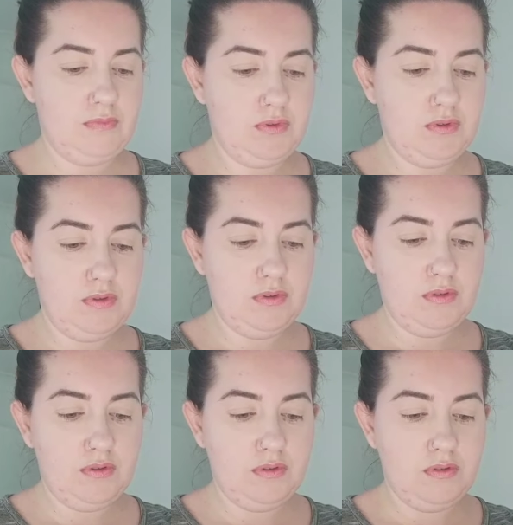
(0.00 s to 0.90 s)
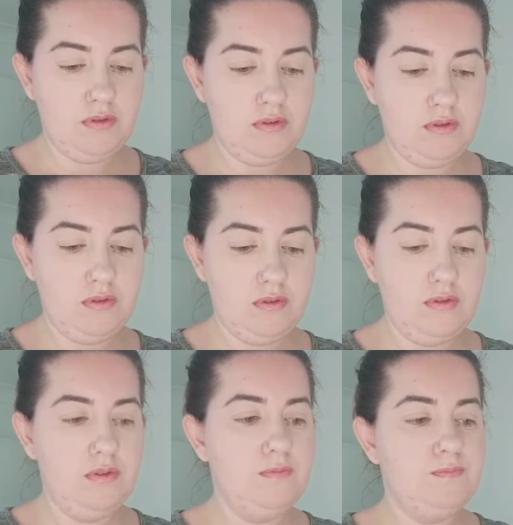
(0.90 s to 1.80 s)

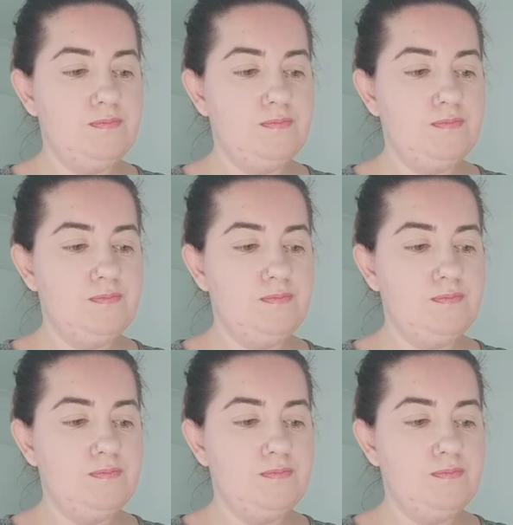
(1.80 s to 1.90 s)
No one is speaking in this clip.